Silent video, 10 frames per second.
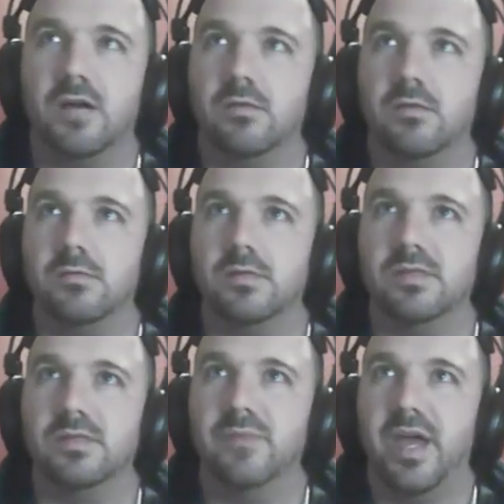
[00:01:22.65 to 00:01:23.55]
out.
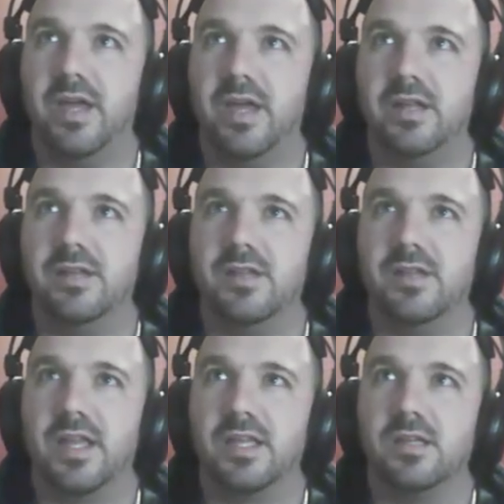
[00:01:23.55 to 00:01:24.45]
It's bad. It
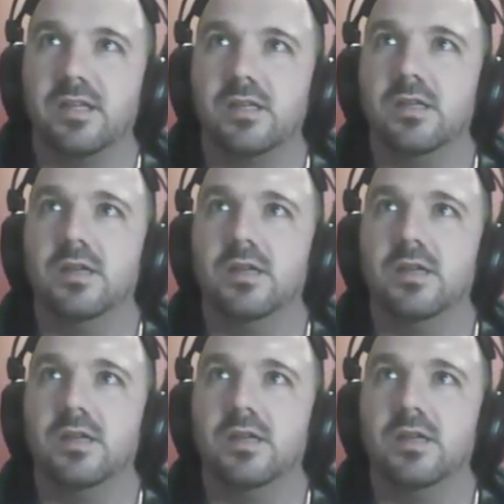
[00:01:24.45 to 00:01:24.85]
doesn't like it.